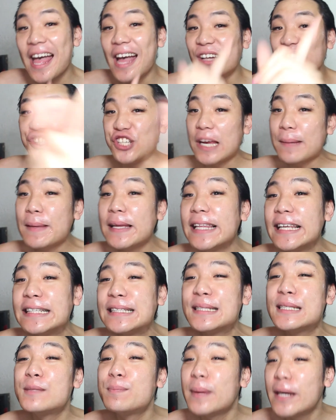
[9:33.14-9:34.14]
Jamie Lynn
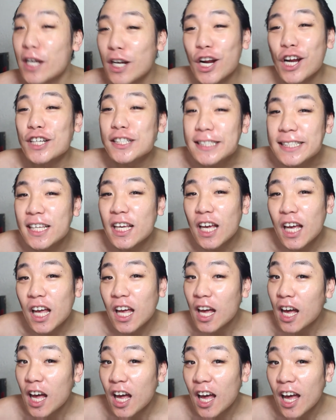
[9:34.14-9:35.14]
Spears,
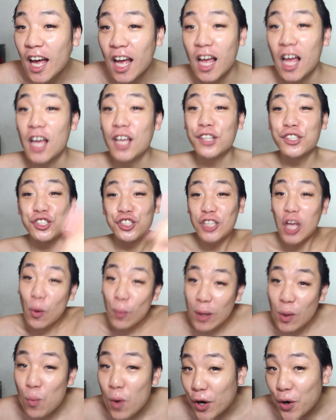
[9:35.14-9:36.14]

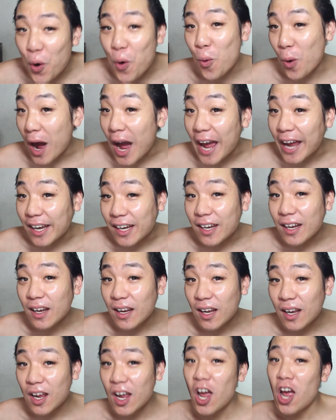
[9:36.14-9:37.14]
Zoe 101,
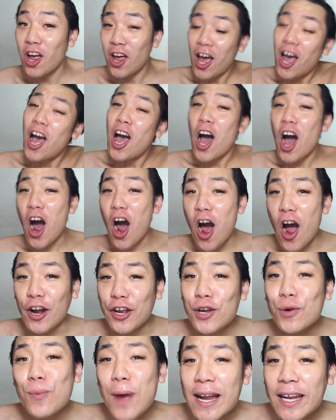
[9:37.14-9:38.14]
are
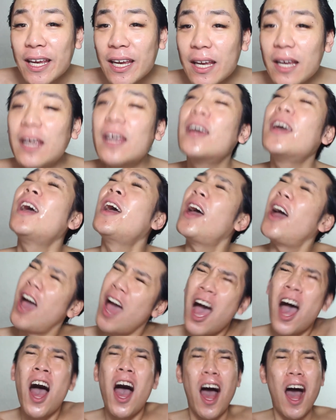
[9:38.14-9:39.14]
you ready?
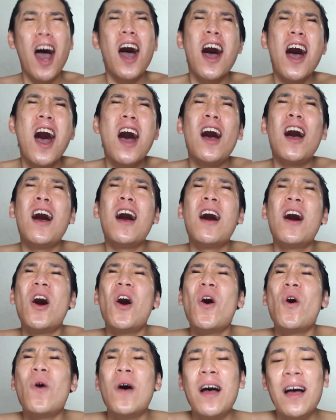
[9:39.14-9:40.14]

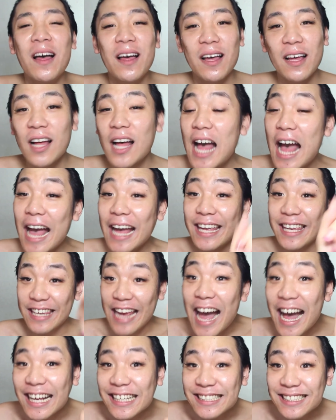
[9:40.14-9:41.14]
Oh,
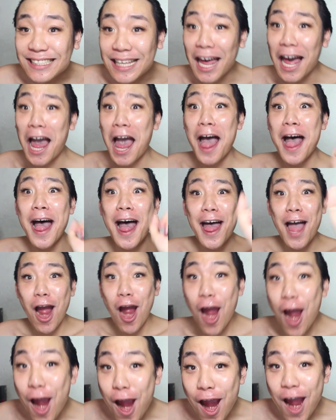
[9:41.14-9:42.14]
yes,
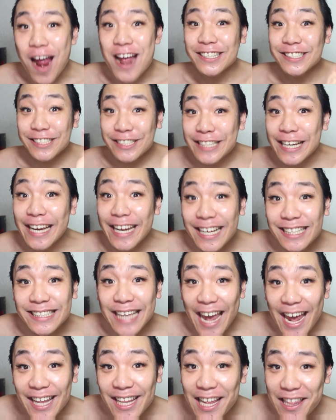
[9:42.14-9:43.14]
her, she is
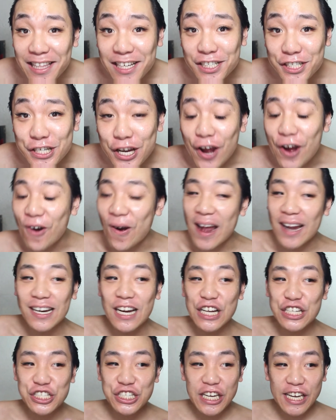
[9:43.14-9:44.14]
in the show, and
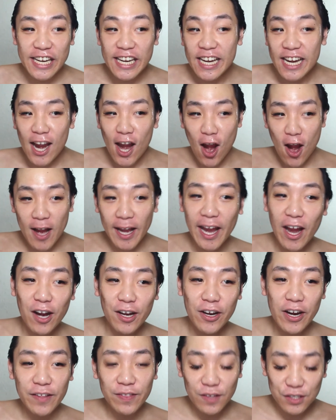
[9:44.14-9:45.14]
her
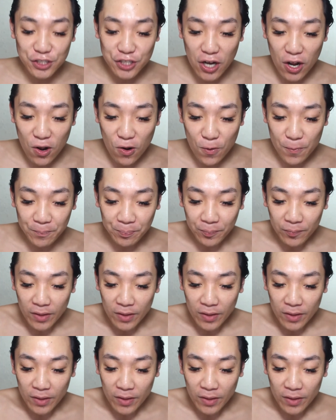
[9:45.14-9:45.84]
character in the show